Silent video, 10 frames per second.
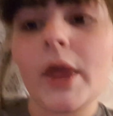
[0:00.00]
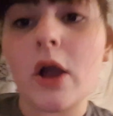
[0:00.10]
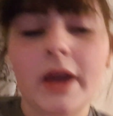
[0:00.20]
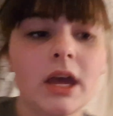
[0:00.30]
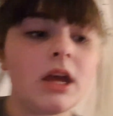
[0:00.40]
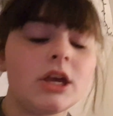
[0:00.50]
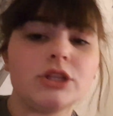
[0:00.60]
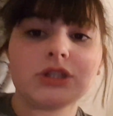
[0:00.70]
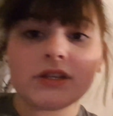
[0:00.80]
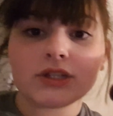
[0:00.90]
Okay,
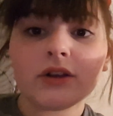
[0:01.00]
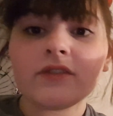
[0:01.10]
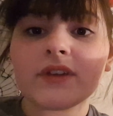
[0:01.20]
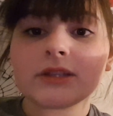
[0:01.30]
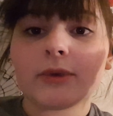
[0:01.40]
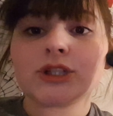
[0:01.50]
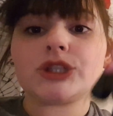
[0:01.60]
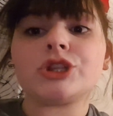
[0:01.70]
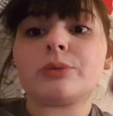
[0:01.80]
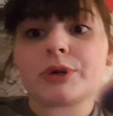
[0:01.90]
so these are the face
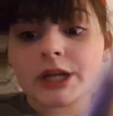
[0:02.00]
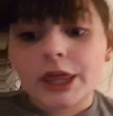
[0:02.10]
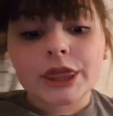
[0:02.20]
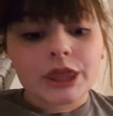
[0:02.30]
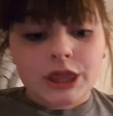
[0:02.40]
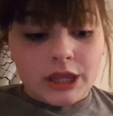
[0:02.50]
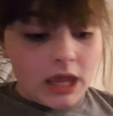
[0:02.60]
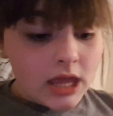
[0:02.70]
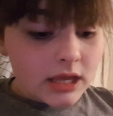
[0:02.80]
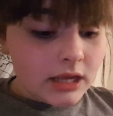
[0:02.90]
brushes. They're pretty
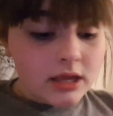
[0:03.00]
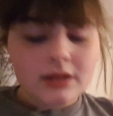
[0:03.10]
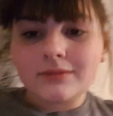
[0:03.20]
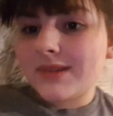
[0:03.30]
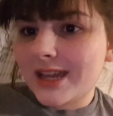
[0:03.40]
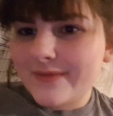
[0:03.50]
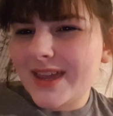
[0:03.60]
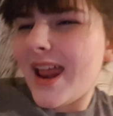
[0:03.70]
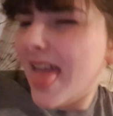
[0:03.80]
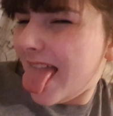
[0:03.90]
thick, like
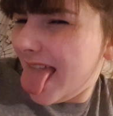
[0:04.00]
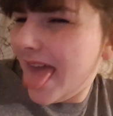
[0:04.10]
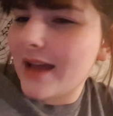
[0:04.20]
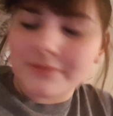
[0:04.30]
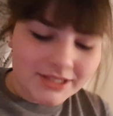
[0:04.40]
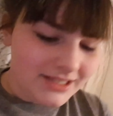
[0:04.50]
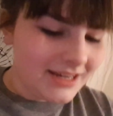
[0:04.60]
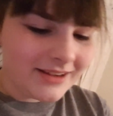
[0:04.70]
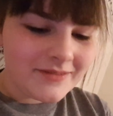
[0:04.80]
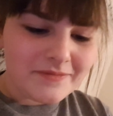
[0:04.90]
me. Just
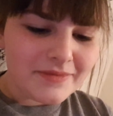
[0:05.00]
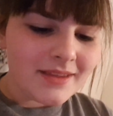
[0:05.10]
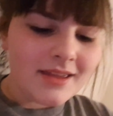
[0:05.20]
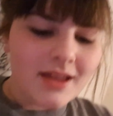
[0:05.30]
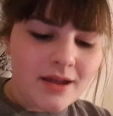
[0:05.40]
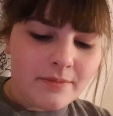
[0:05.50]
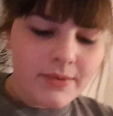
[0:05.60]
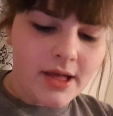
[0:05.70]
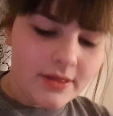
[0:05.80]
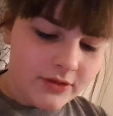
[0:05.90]
kidding.
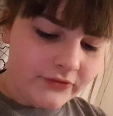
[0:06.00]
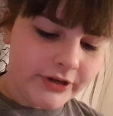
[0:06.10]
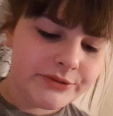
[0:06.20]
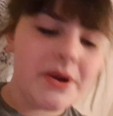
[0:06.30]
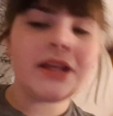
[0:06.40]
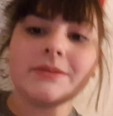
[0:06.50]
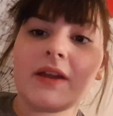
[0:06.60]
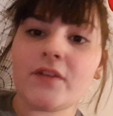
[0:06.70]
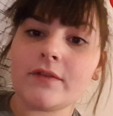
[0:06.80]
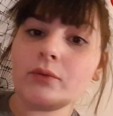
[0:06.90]
But the first one is my
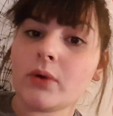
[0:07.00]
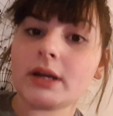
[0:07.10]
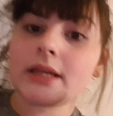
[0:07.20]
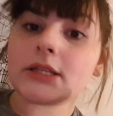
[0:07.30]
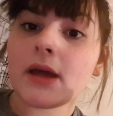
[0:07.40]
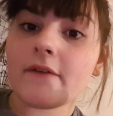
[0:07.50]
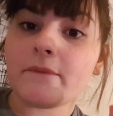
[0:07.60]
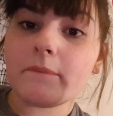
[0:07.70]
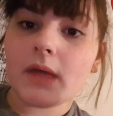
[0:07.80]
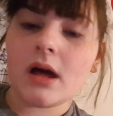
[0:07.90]
favorite one. It's
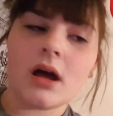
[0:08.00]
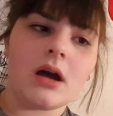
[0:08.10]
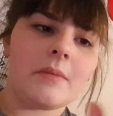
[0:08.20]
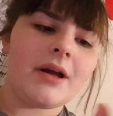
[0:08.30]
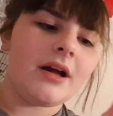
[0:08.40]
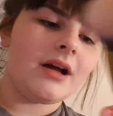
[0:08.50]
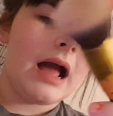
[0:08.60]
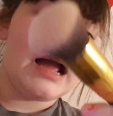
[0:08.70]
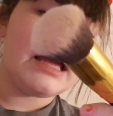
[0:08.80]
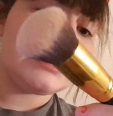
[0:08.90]

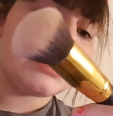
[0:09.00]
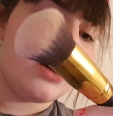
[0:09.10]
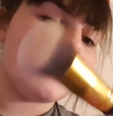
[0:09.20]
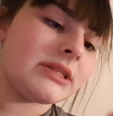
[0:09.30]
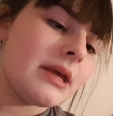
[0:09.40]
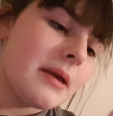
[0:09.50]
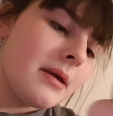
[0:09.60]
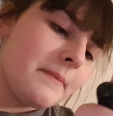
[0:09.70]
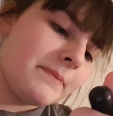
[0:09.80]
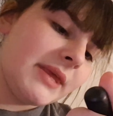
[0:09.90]
it's
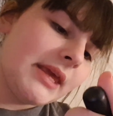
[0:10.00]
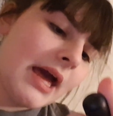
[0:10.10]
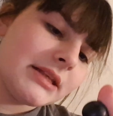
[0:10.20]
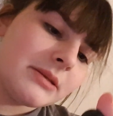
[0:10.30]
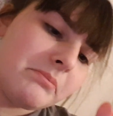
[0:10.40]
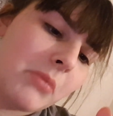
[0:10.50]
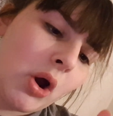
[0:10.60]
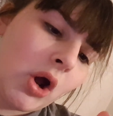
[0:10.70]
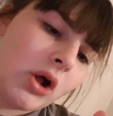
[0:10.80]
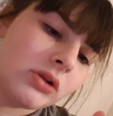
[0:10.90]
BS
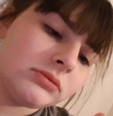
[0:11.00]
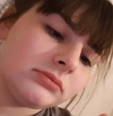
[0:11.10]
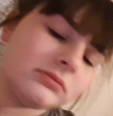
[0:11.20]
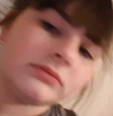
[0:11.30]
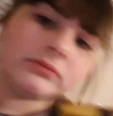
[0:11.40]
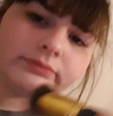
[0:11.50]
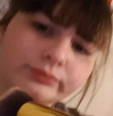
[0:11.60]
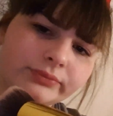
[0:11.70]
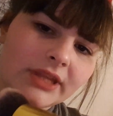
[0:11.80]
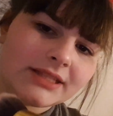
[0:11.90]
Mall. They